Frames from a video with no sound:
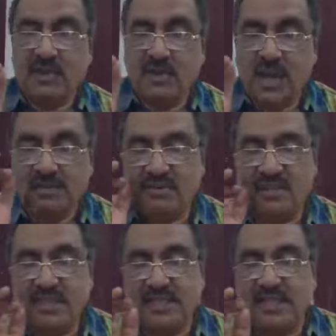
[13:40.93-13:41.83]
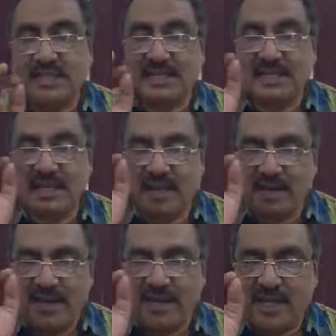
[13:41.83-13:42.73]
You have to see that
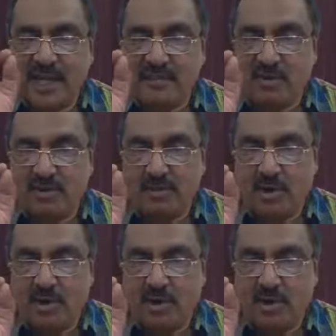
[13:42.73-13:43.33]
correct name of